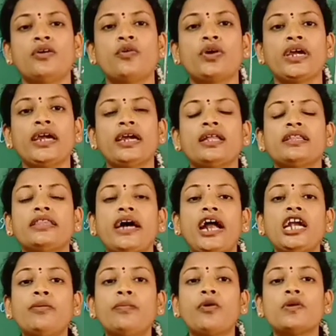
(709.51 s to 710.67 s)
Okay,
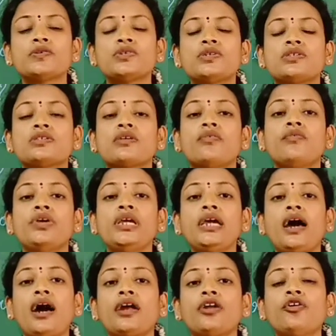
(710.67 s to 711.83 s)
that process we
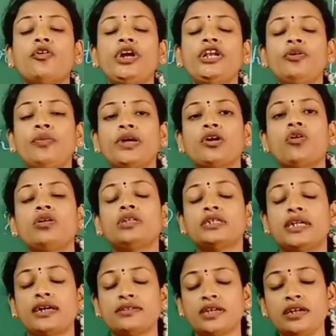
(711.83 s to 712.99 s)
are going to be called that
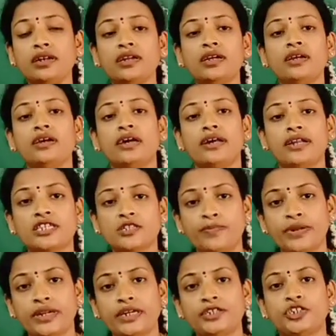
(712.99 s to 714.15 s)
as a
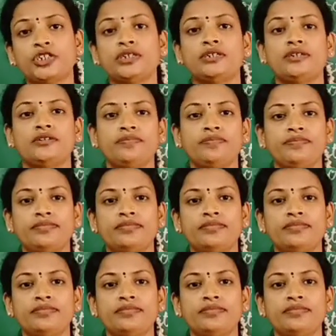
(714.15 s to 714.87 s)
respiration.